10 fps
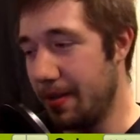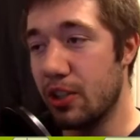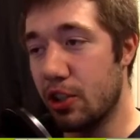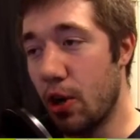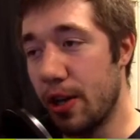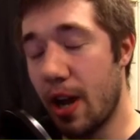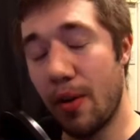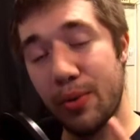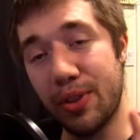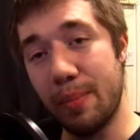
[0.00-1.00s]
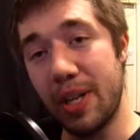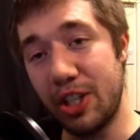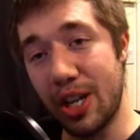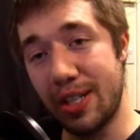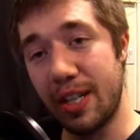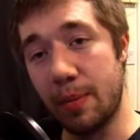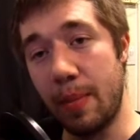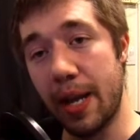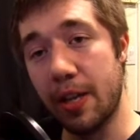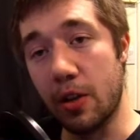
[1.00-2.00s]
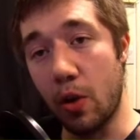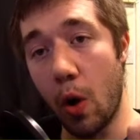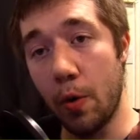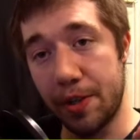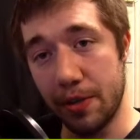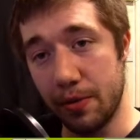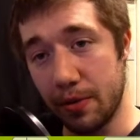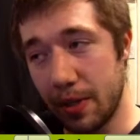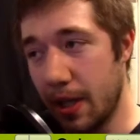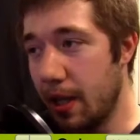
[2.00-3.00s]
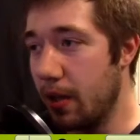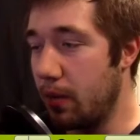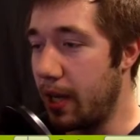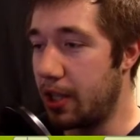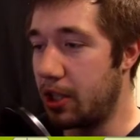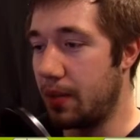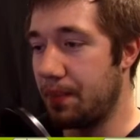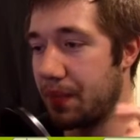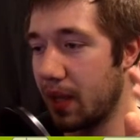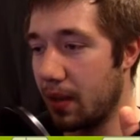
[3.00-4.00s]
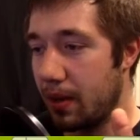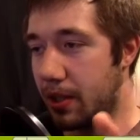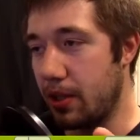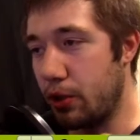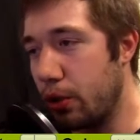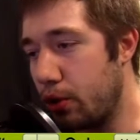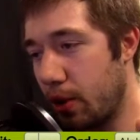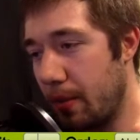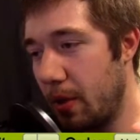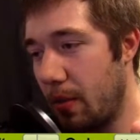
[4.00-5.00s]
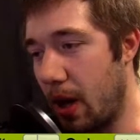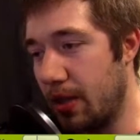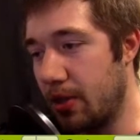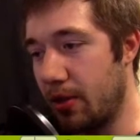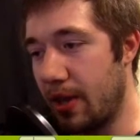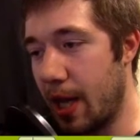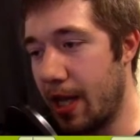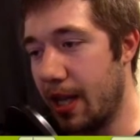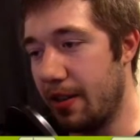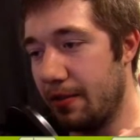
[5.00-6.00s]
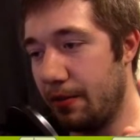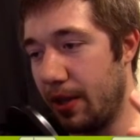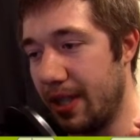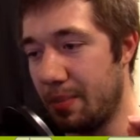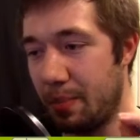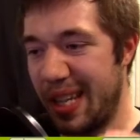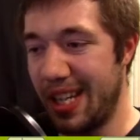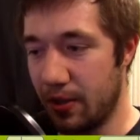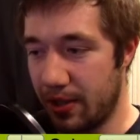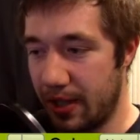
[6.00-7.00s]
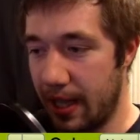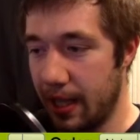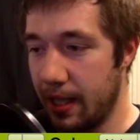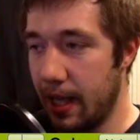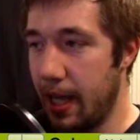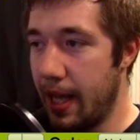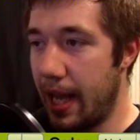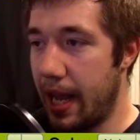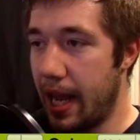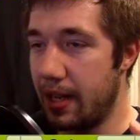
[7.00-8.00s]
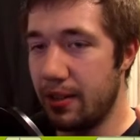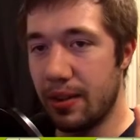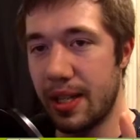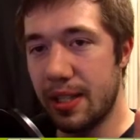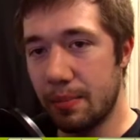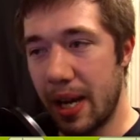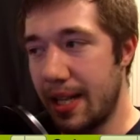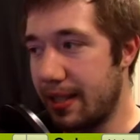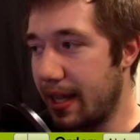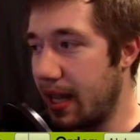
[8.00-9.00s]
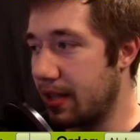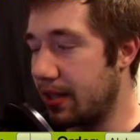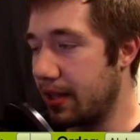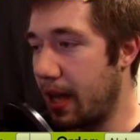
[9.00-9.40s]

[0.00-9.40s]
Starting off with the Majestic Mech Yugioh, which it's a 2 tribute monster that can inflict piercing. And this makes sense